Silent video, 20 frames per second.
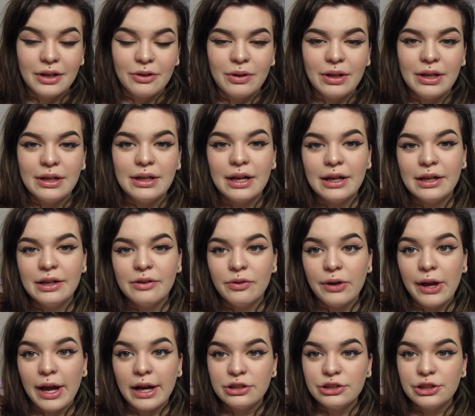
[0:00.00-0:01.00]
like really negative
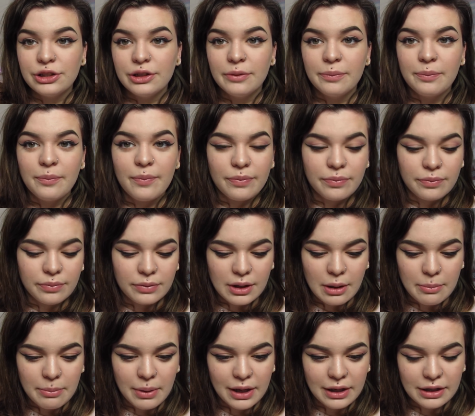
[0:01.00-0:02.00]
reaction,
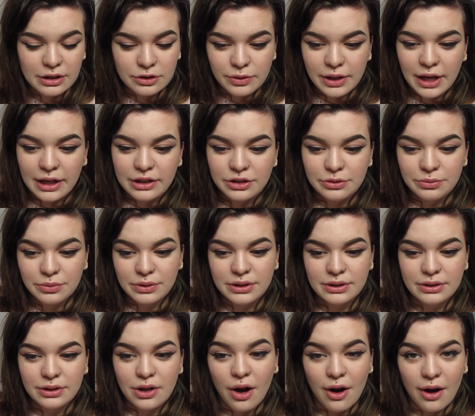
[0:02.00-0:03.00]
but his reaction
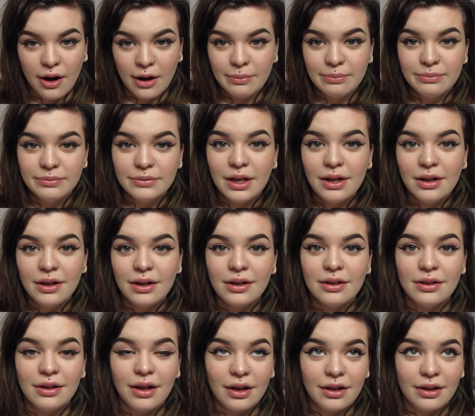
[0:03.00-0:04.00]
was calm.
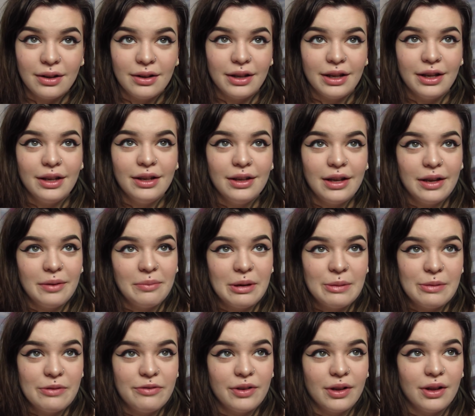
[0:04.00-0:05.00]
Luckily, it
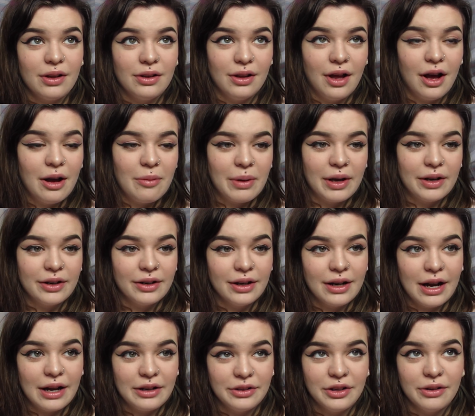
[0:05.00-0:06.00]
made me feel a lot
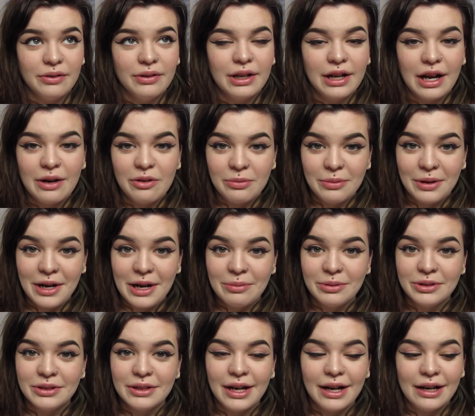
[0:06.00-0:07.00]
better. I don't think I would have been
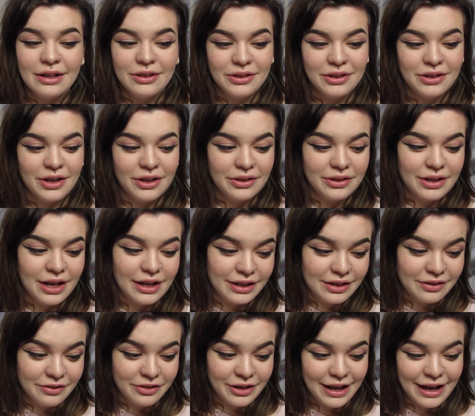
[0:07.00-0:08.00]
able to handle another
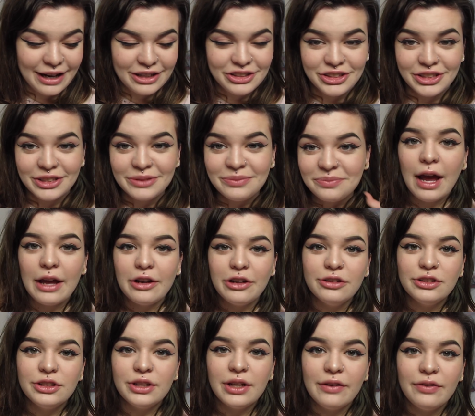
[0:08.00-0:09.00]
negative reaction. And
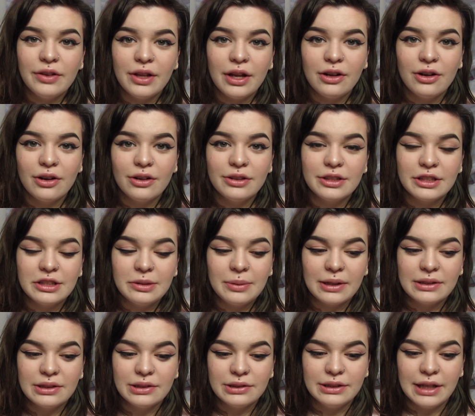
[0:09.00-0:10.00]
usually I feel like girls
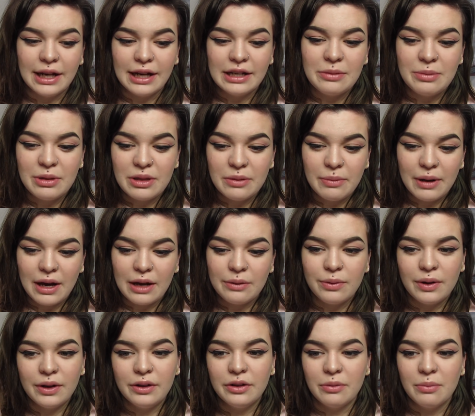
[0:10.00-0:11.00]
expect their dad to be the bad
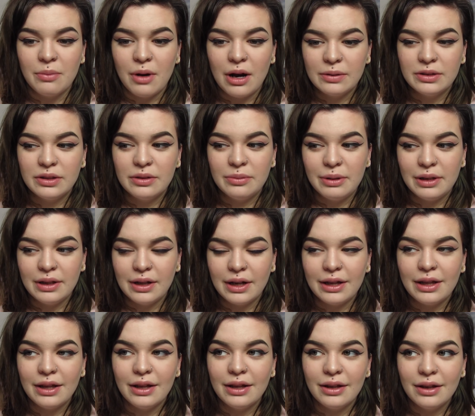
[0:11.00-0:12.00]
one, their mom to be
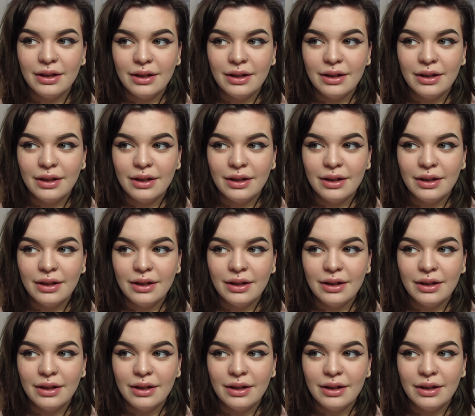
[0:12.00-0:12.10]
like